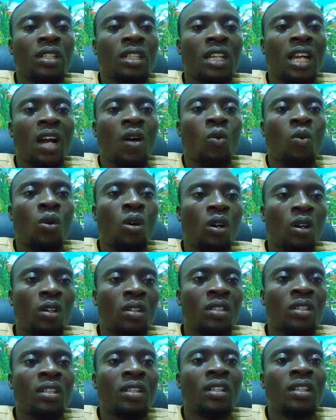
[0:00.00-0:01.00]
the
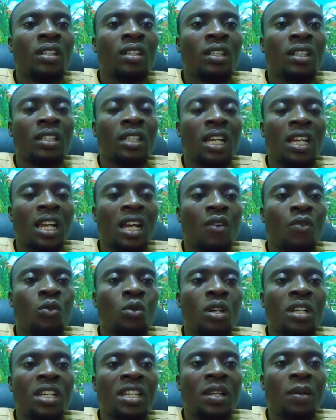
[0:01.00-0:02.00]
award that you have
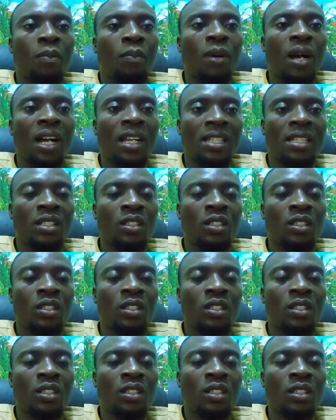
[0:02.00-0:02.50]
won in the past.